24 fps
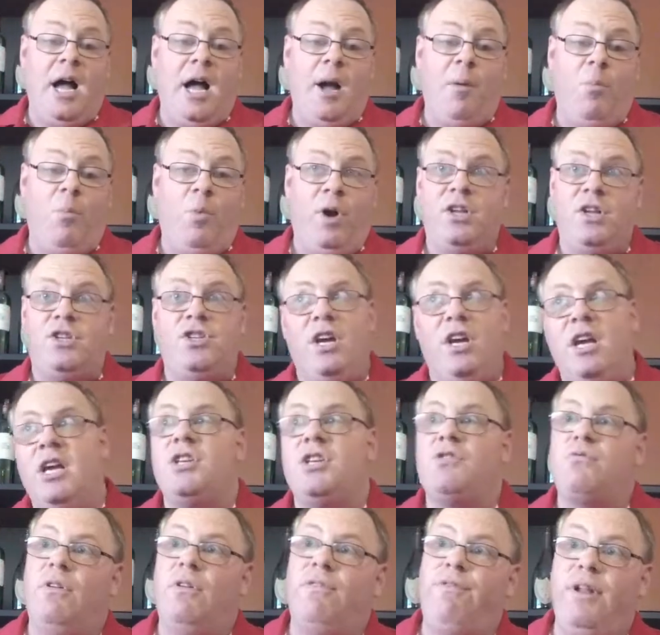which
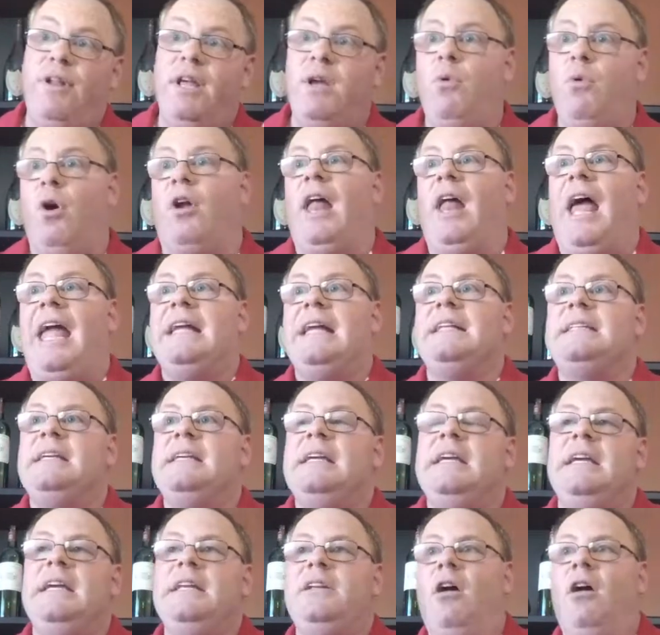is roughly, what,
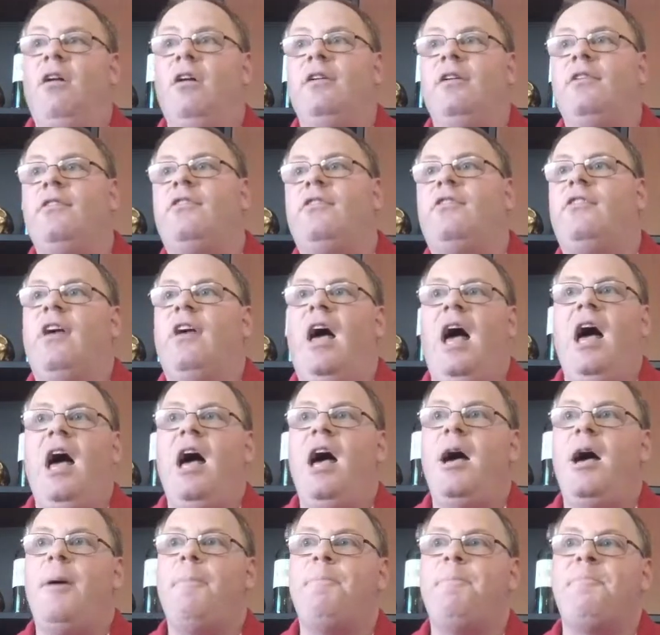
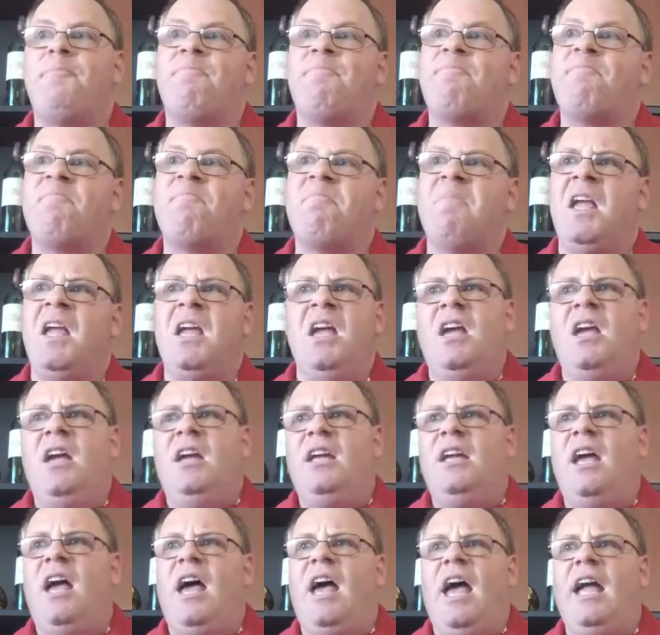$80?
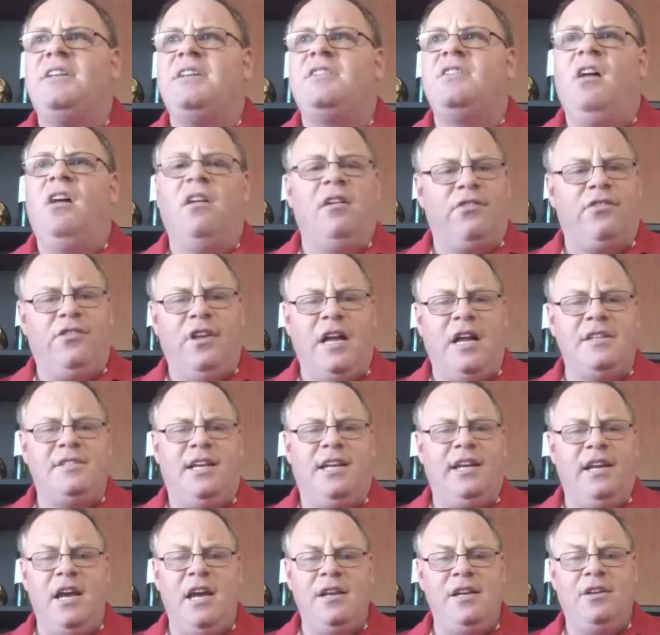Yeah, $80, 90
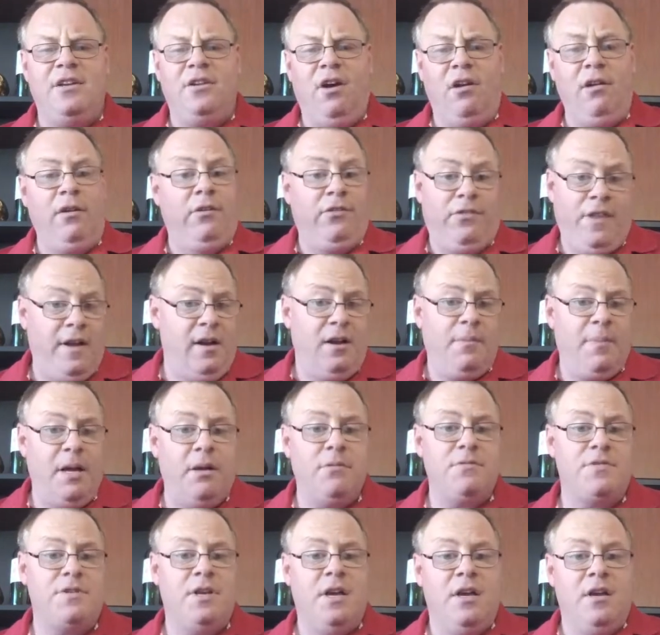Canadian dollars,
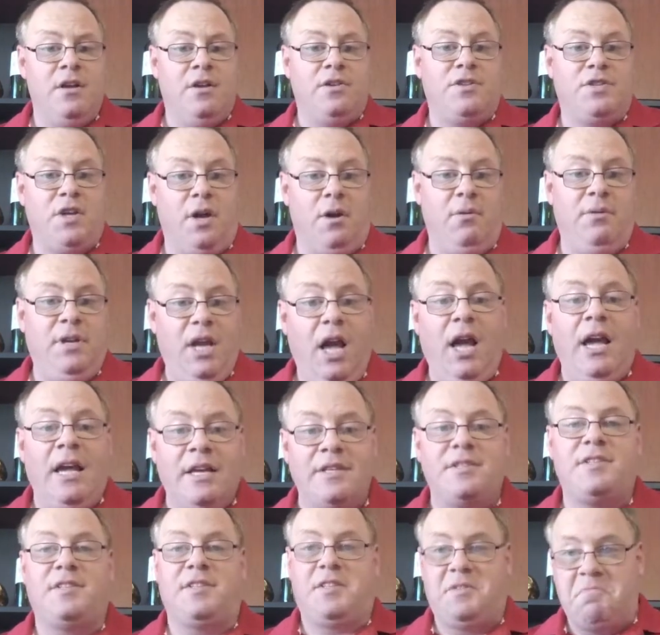thereabouts. So yeah,
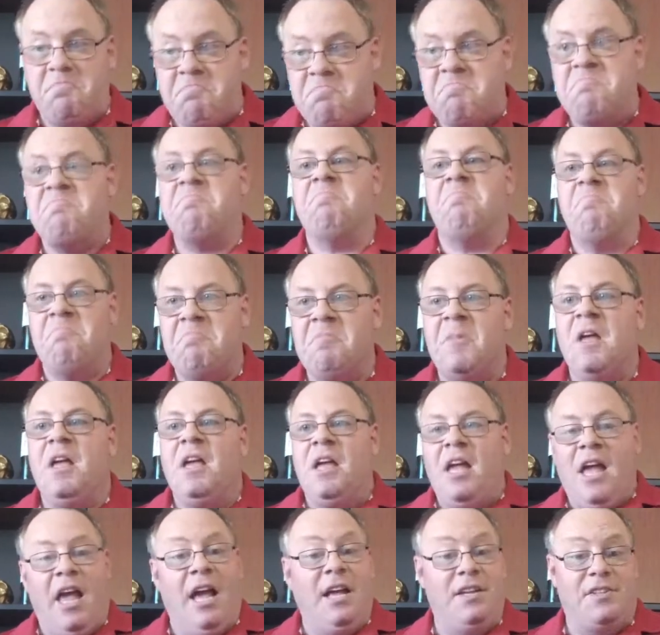it's
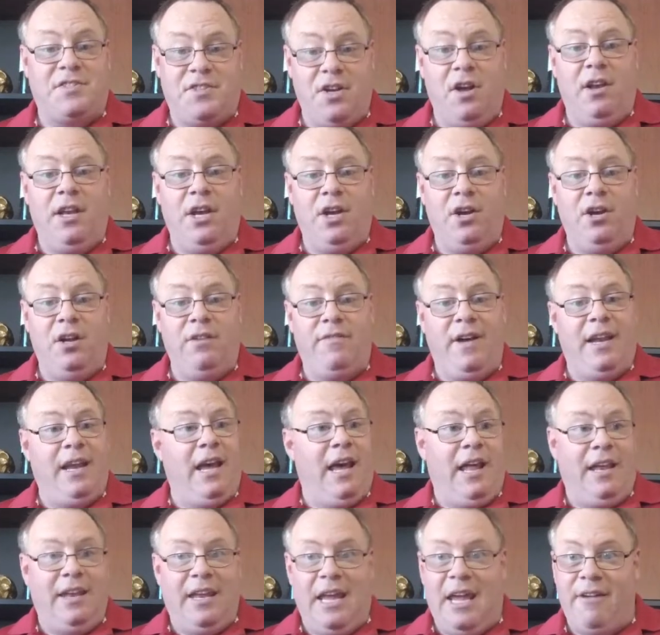certainly a good event,
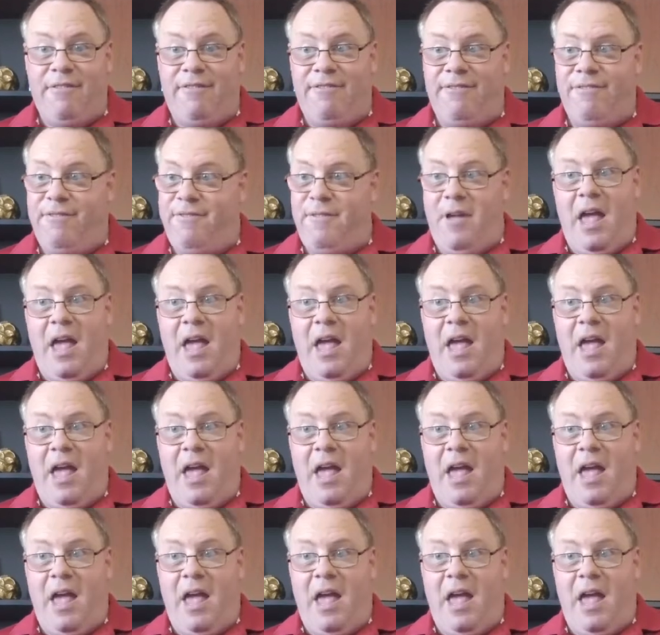and if